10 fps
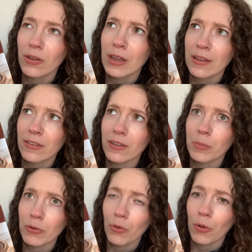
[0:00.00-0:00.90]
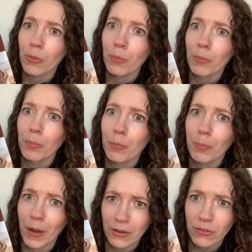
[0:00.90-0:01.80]
cinnamon roll
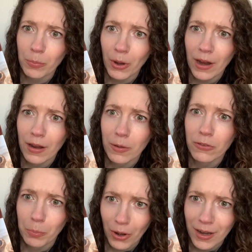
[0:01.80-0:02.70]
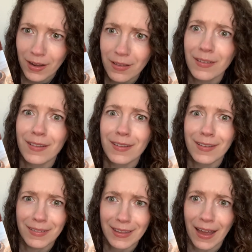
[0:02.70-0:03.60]
bun spread.
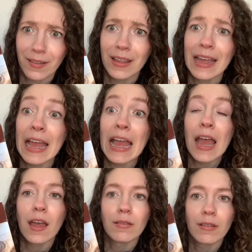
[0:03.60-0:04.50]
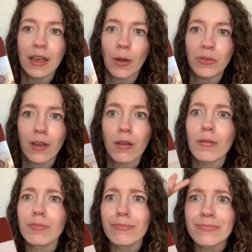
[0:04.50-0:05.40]
Yeah. And I was like,
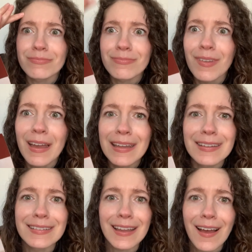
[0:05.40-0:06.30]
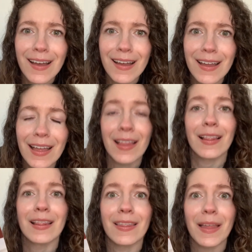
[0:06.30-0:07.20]
duh,
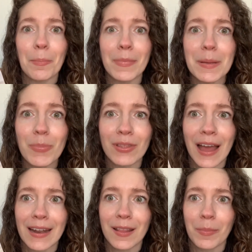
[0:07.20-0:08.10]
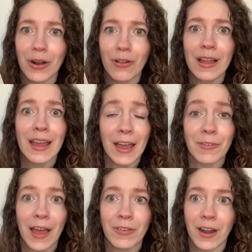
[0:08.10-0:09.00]
let me put that in the middle if I
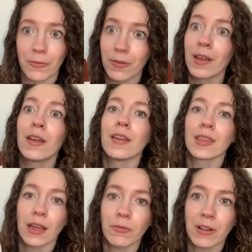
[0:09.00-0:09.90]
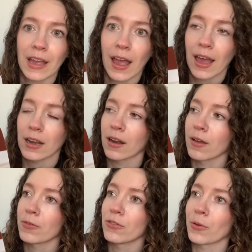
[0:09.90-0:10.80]
have enough. Thankfully I had enough,
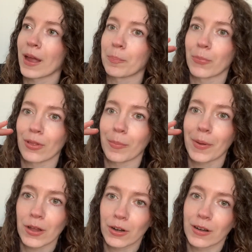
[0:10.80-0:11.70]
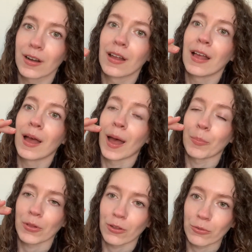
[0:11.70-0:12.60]
so I had put the butter, I
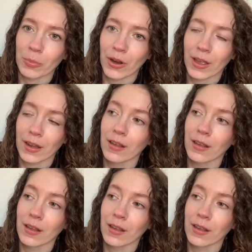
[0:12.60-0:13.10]
put the spread,